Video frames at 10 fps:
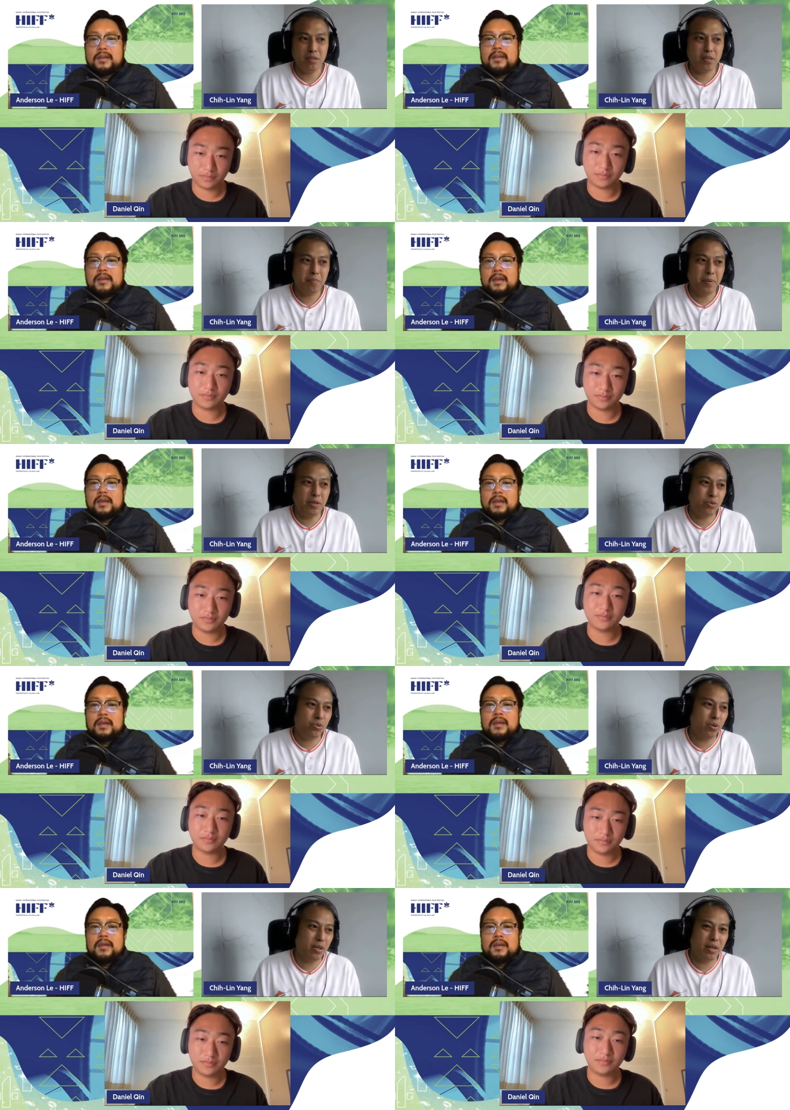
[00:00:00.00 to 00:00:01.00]
Speaker 1: is about
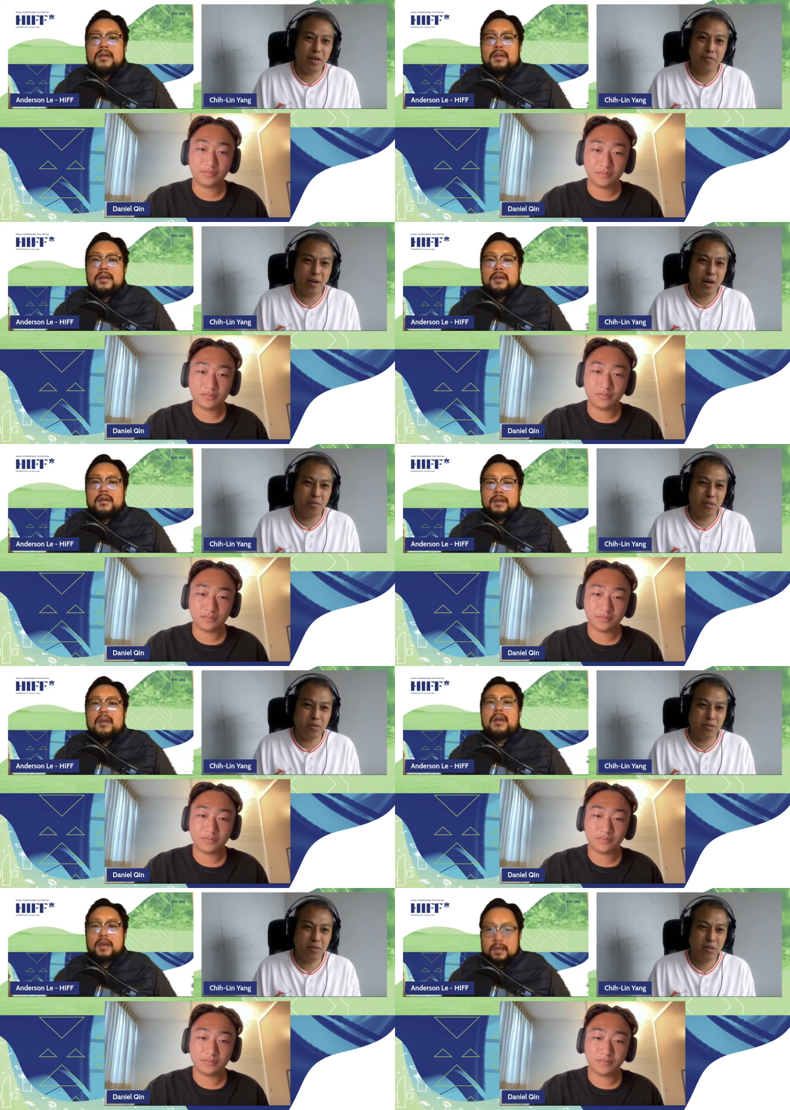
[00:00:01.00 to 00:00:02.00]
two and a half
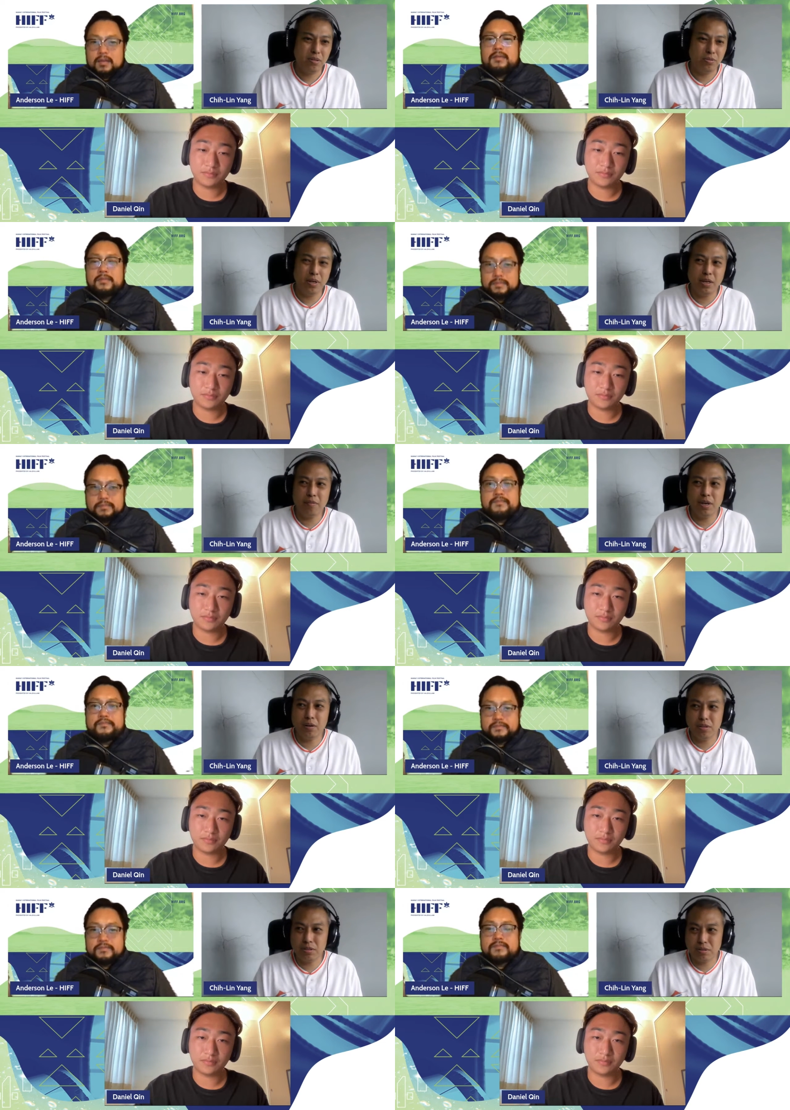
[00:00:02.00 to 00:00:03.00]
hours, two and a half
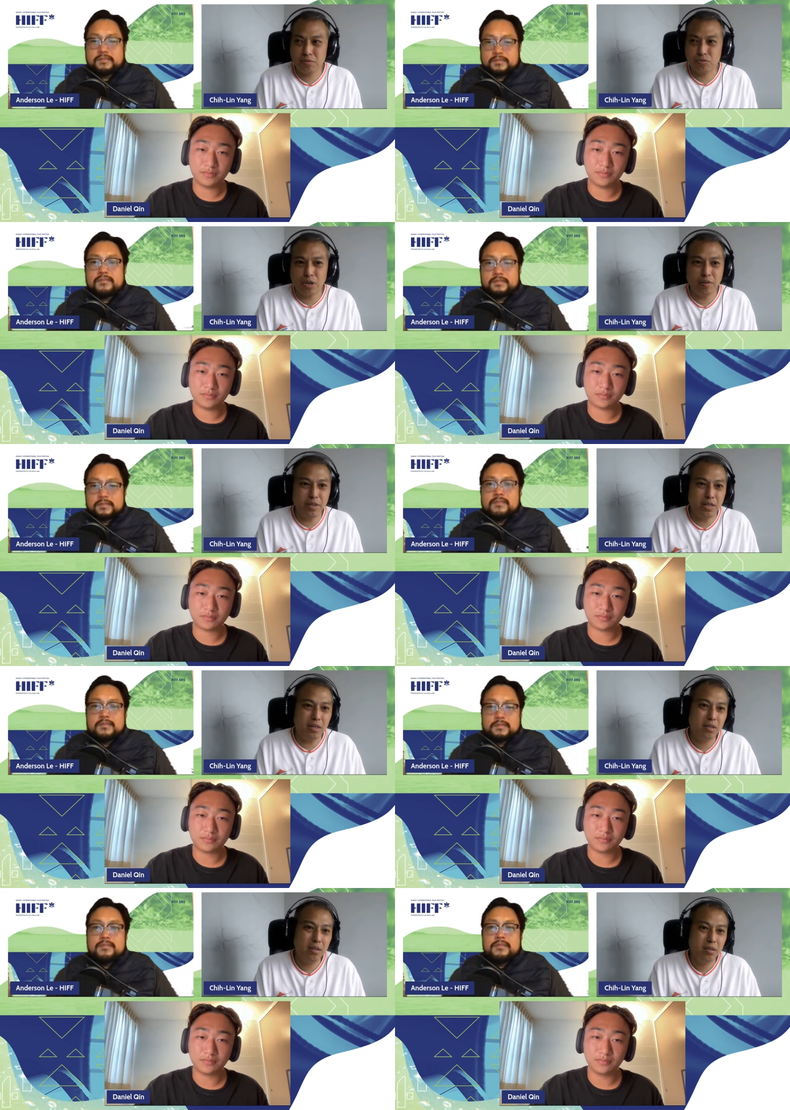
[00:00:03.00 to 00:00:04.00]
hours driving.
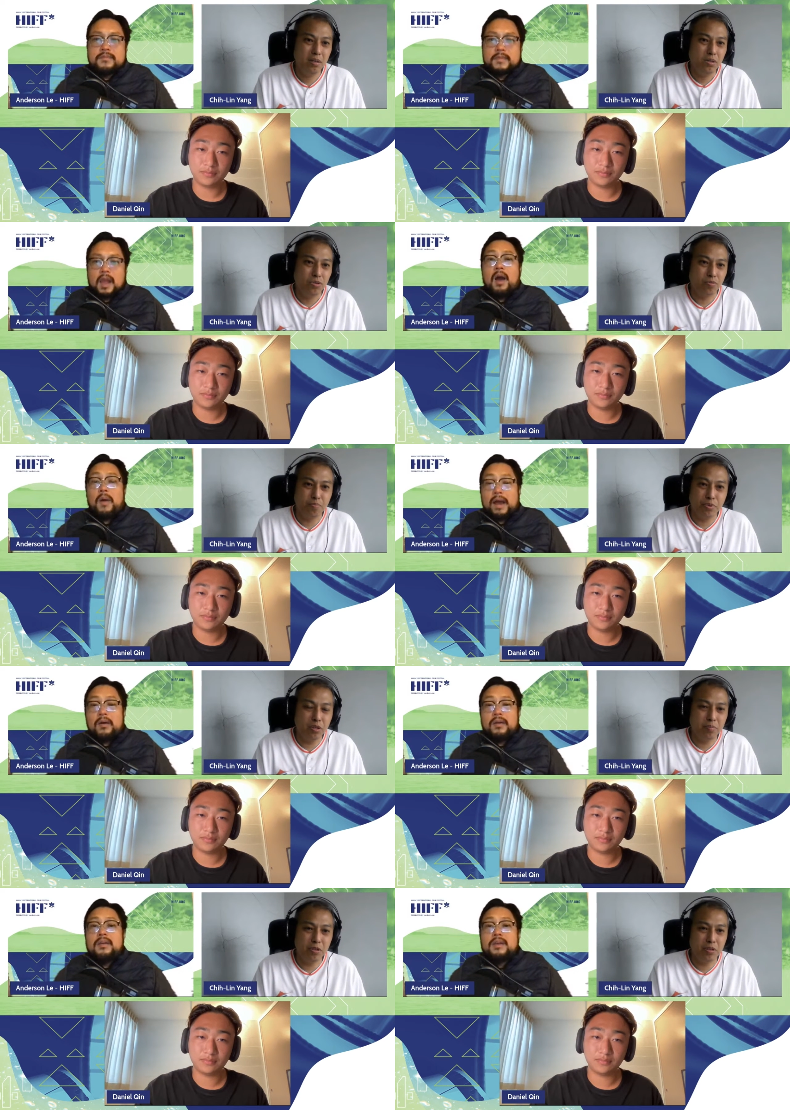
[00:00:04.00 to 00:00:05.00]
oh
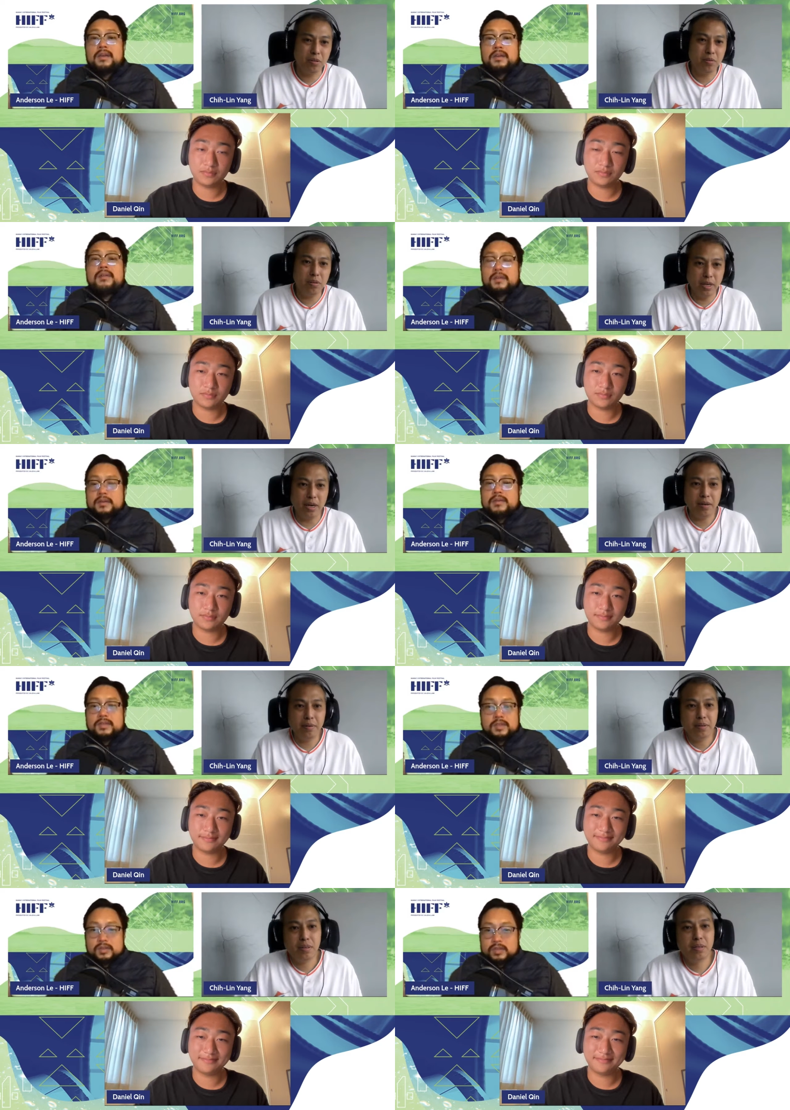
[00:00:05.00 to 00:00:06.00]
wow!
Speaker 2: Pretty, yeah.
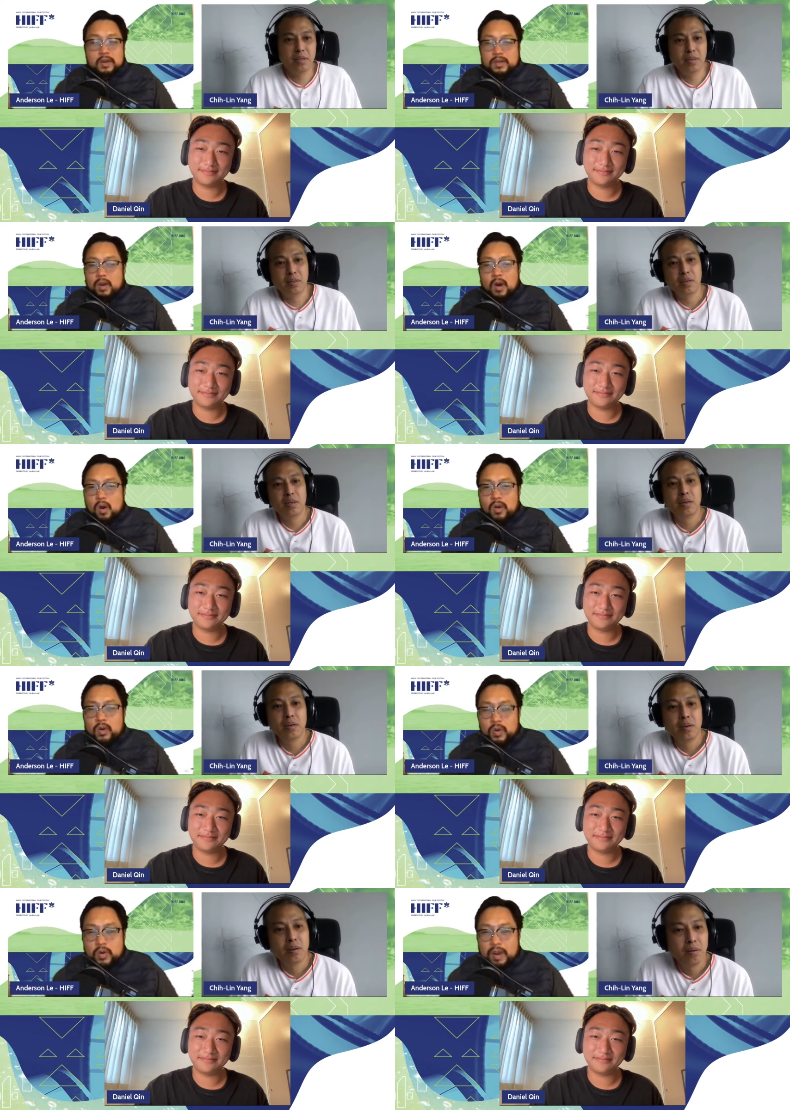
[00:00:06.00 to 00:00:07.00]
So the whole
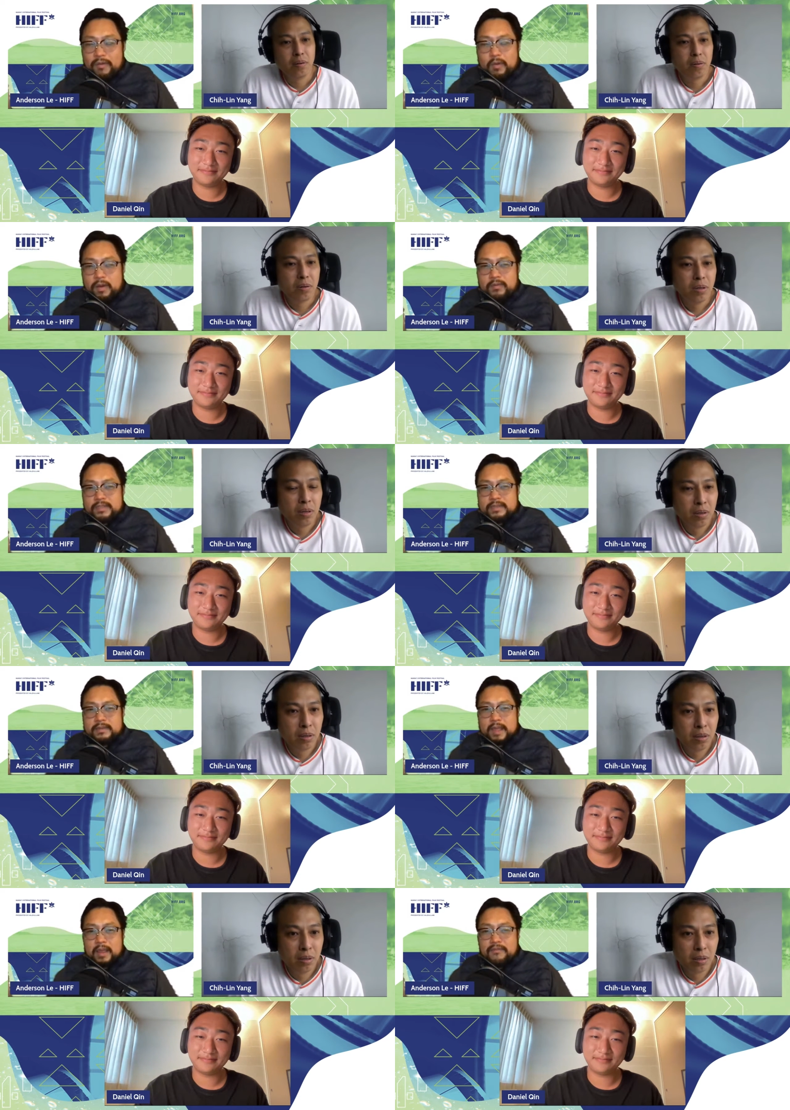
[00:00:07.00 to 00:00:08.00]
crew, everyone was,
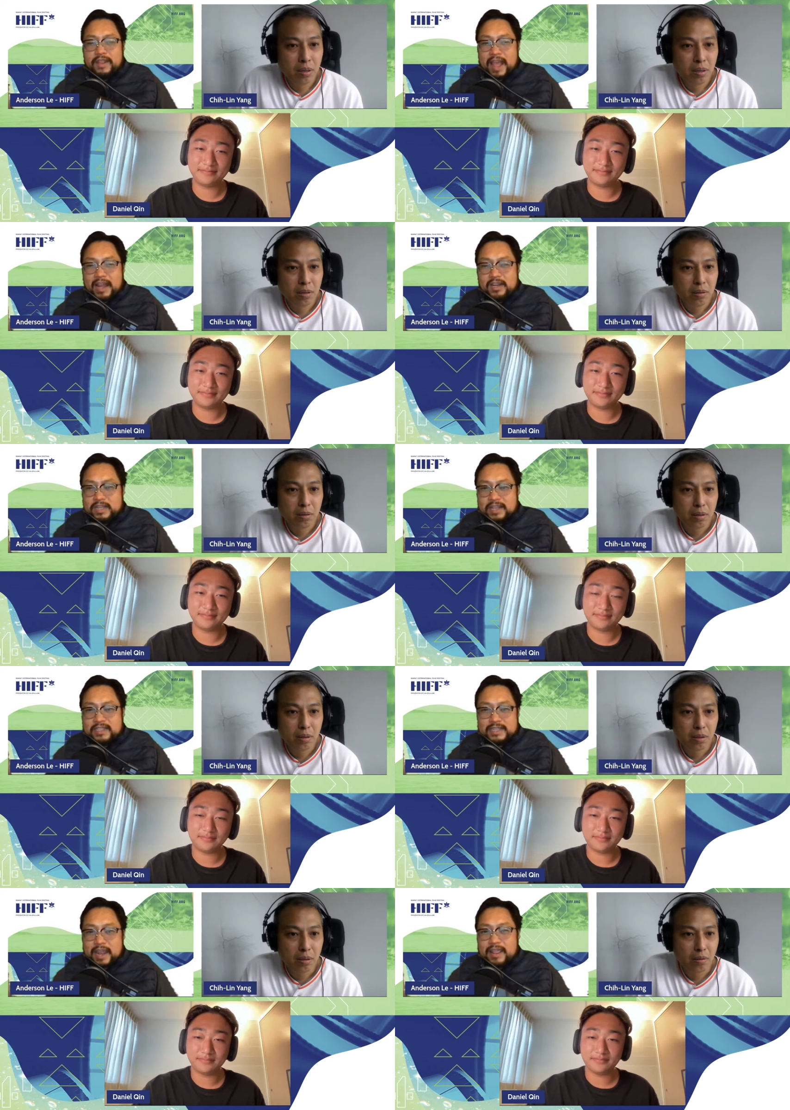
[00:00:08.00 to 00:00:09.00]
even the actors had to
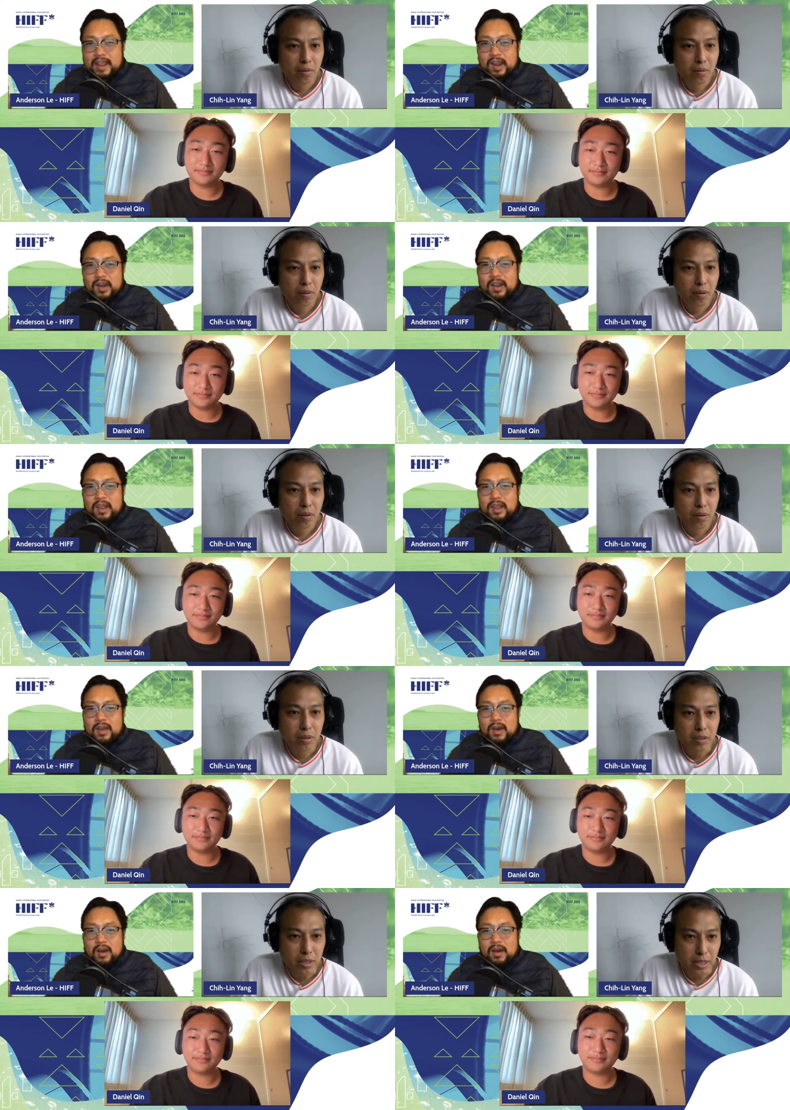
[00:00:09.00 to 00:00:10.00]
stay there.
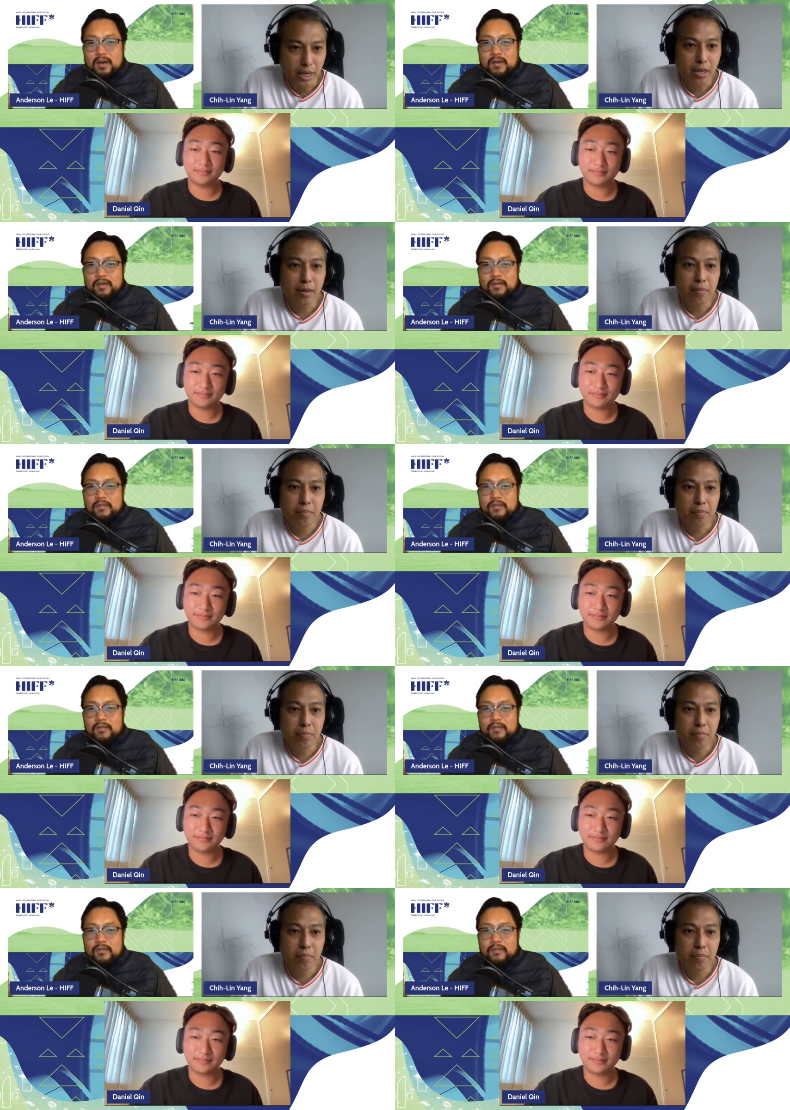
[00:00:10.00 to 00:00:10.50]
Uh, yeah.